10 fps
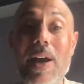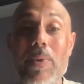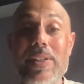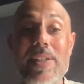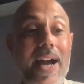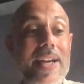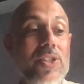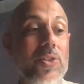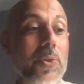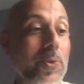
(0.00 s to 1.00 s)
I went to high
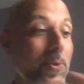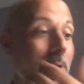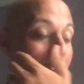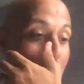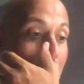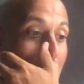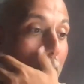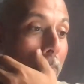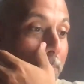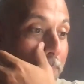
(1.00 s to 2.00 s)
school
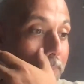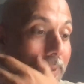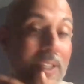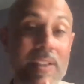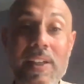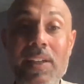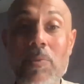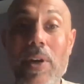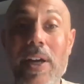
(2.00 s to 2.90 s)
in where I